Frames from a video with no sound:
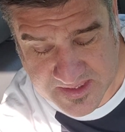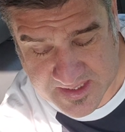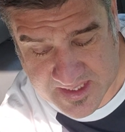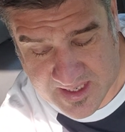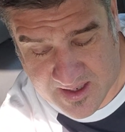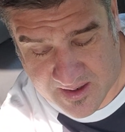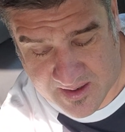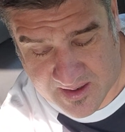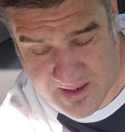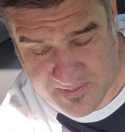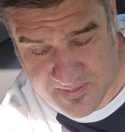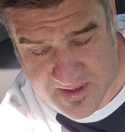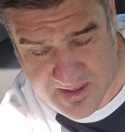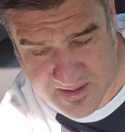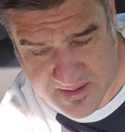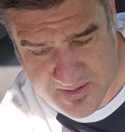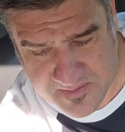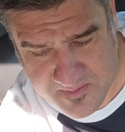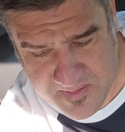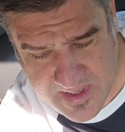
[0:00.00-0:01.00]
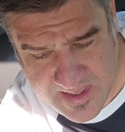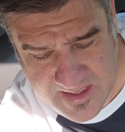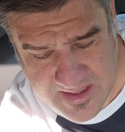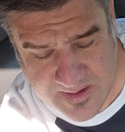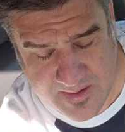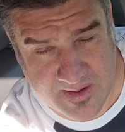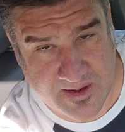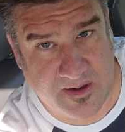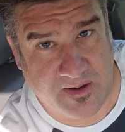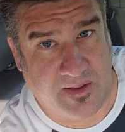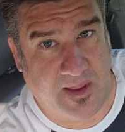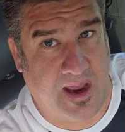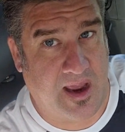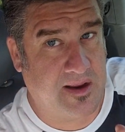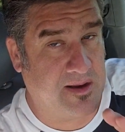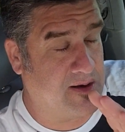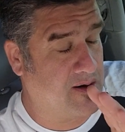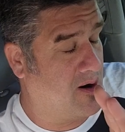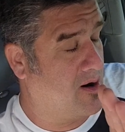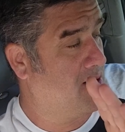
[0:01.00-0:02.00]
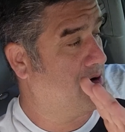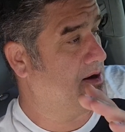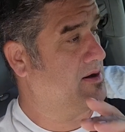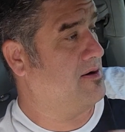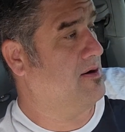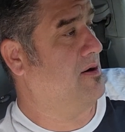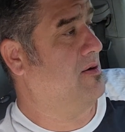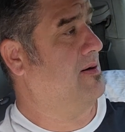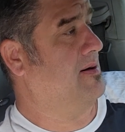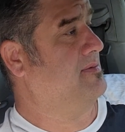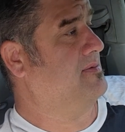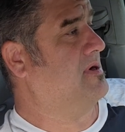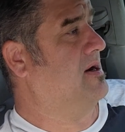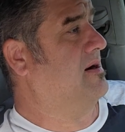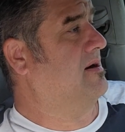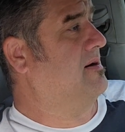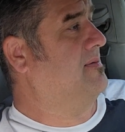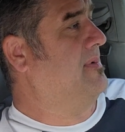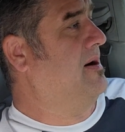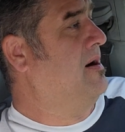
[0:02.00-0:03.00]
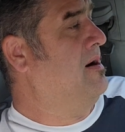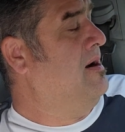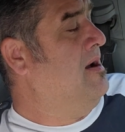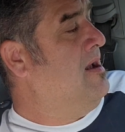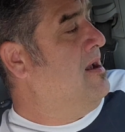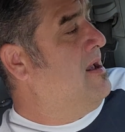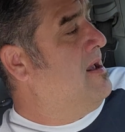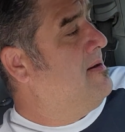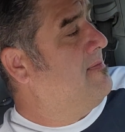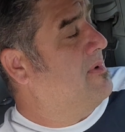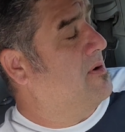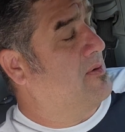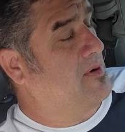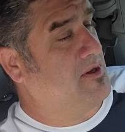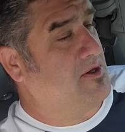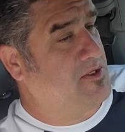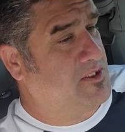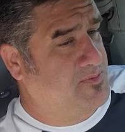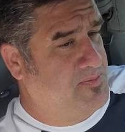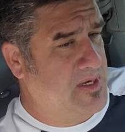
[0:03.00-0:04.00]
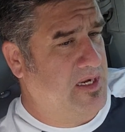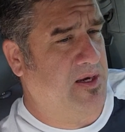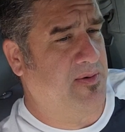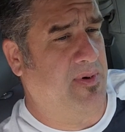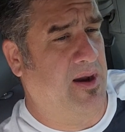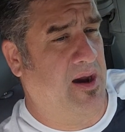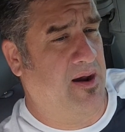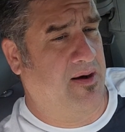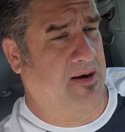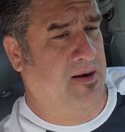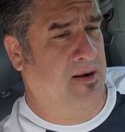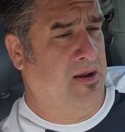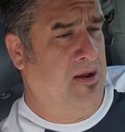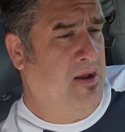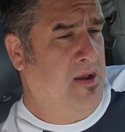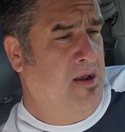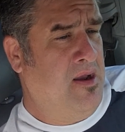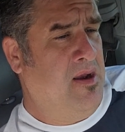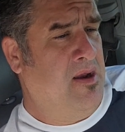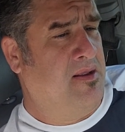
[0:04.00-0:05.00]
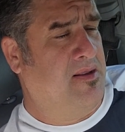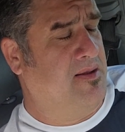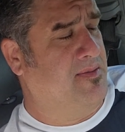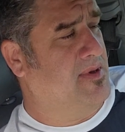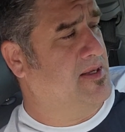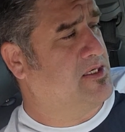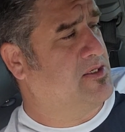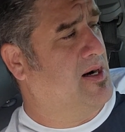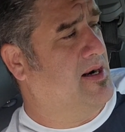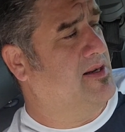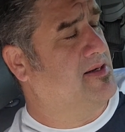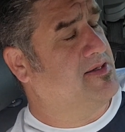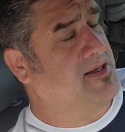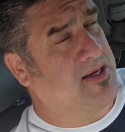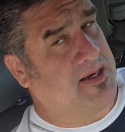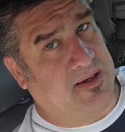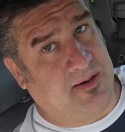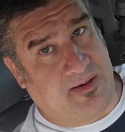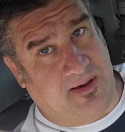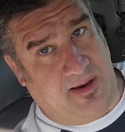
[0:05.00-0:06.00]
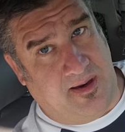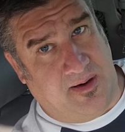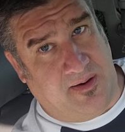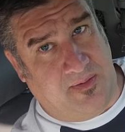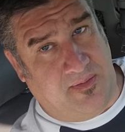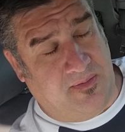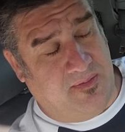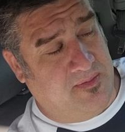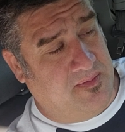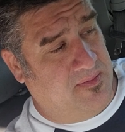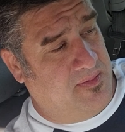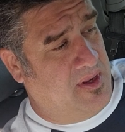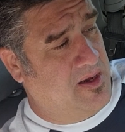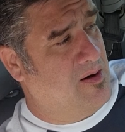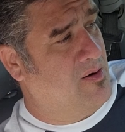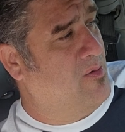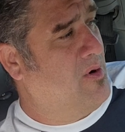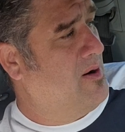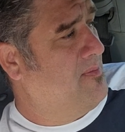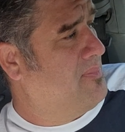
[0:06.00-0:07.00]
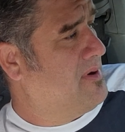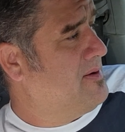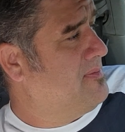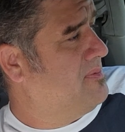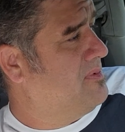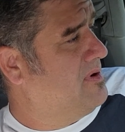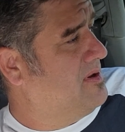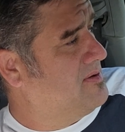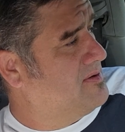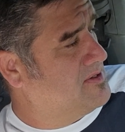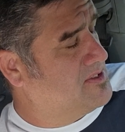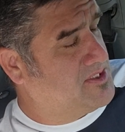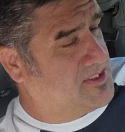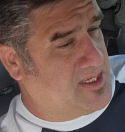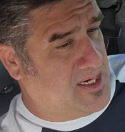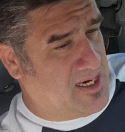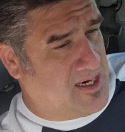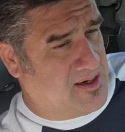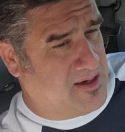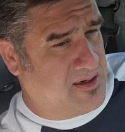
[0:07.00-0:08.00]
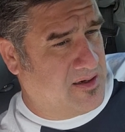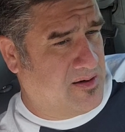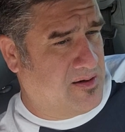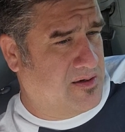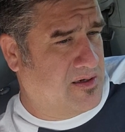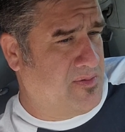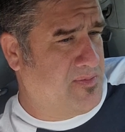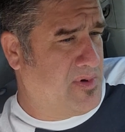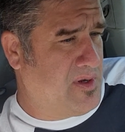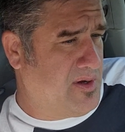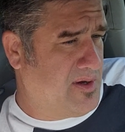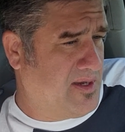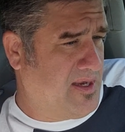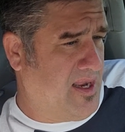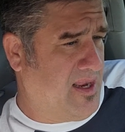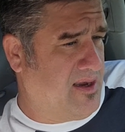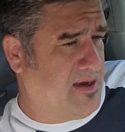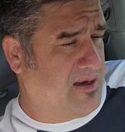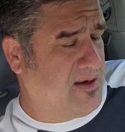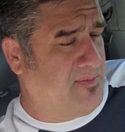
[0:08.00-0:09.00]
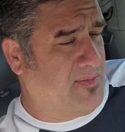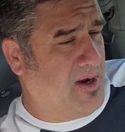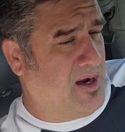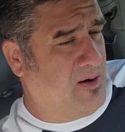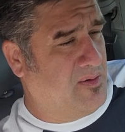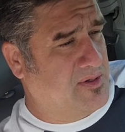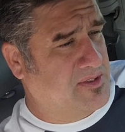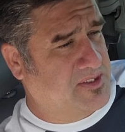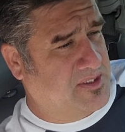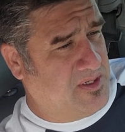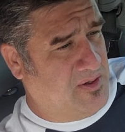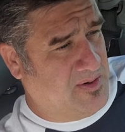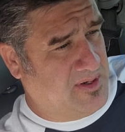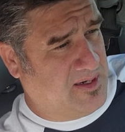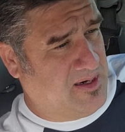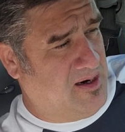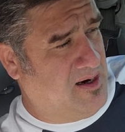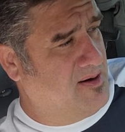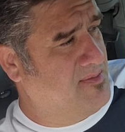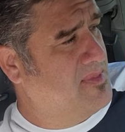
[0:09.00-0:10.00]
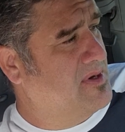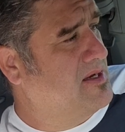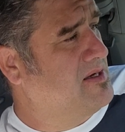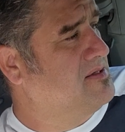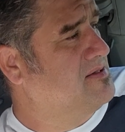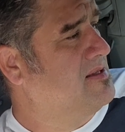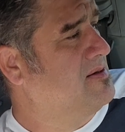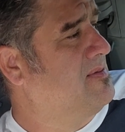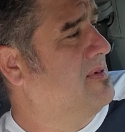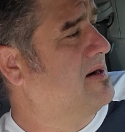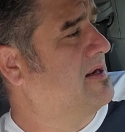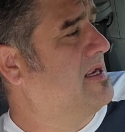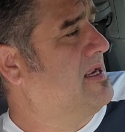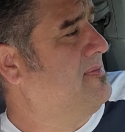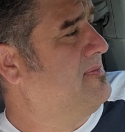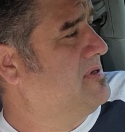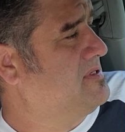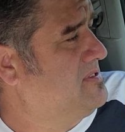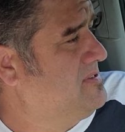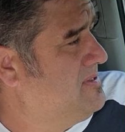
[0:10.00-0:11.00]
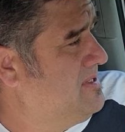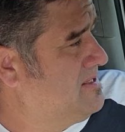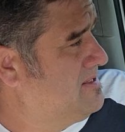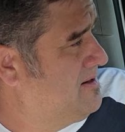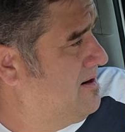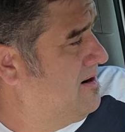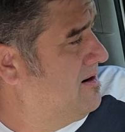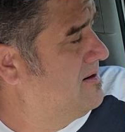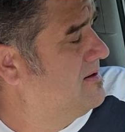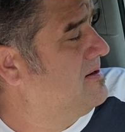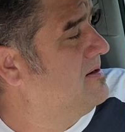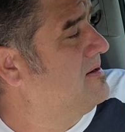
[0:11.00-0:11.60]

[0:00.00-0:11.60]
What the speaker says: scared, and I think the minute you hear that, you already know what I'm talking about. But when you speak about it, then they try to take it down. They don't want people understanding or communicating about what's going on because they want to keep us in the dark,